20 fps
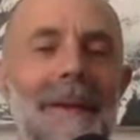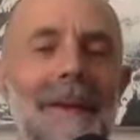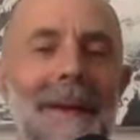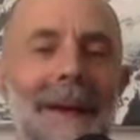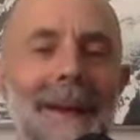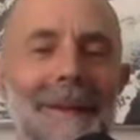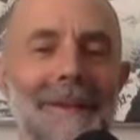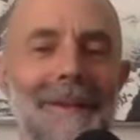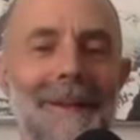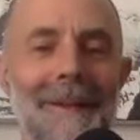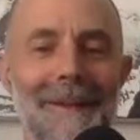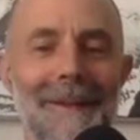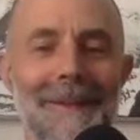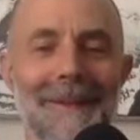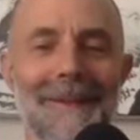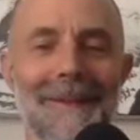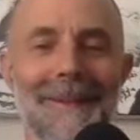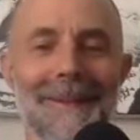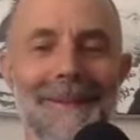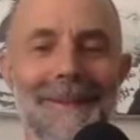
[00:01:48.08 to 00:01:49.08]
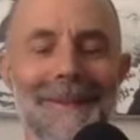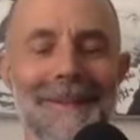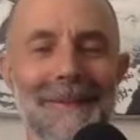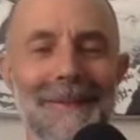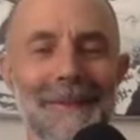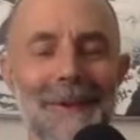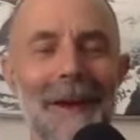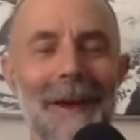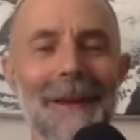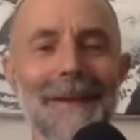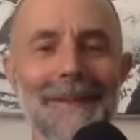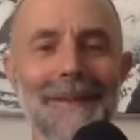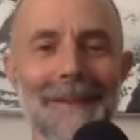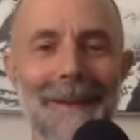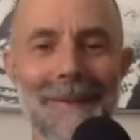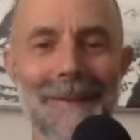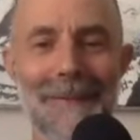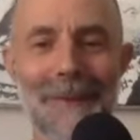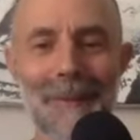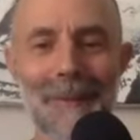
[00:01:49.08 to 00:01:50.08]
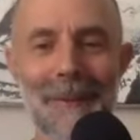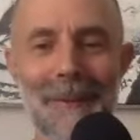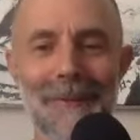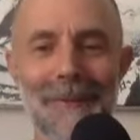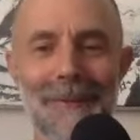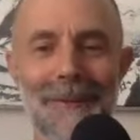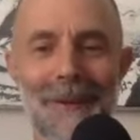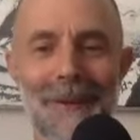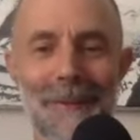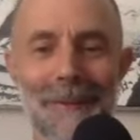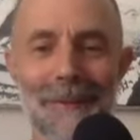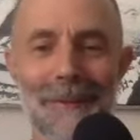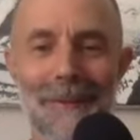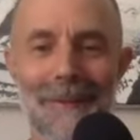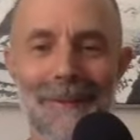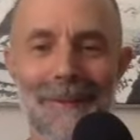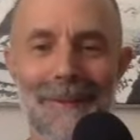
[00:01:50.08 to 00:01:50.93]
actually, Johanna, thanks very much for your